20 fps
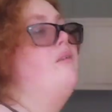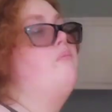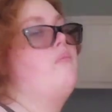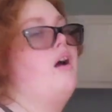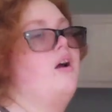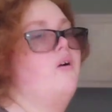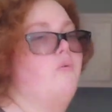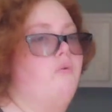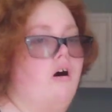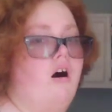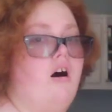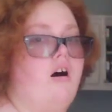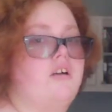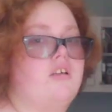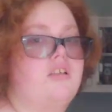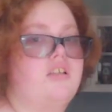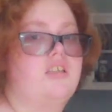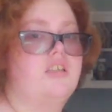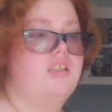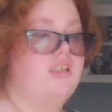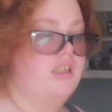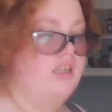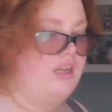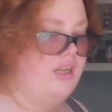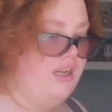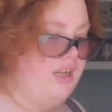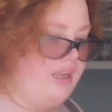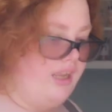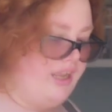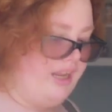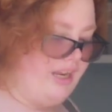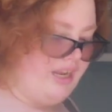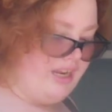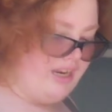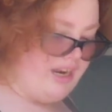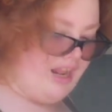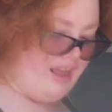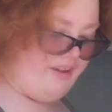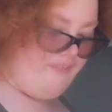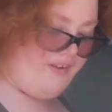and my water.
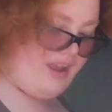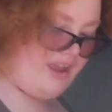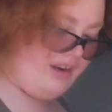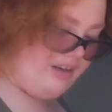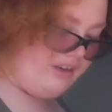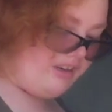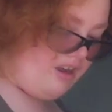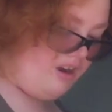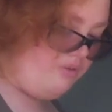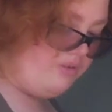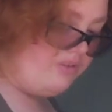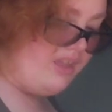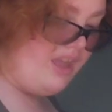And I've had to go